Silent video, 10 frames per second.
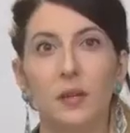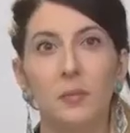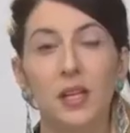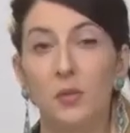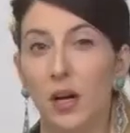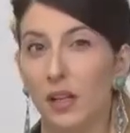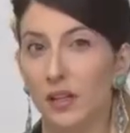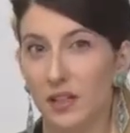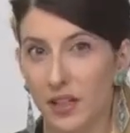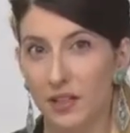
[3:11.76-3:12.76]
Meanwhile,
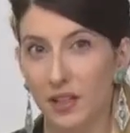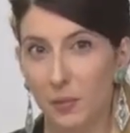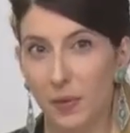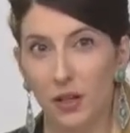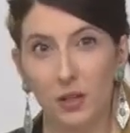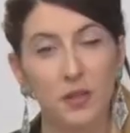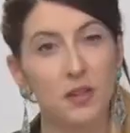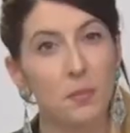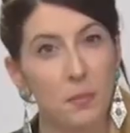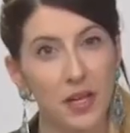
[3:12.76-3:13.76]
in the Catalan
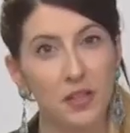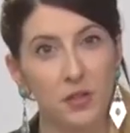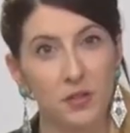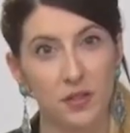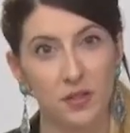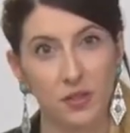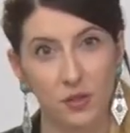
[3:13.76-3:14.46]
Parliament, the main unionist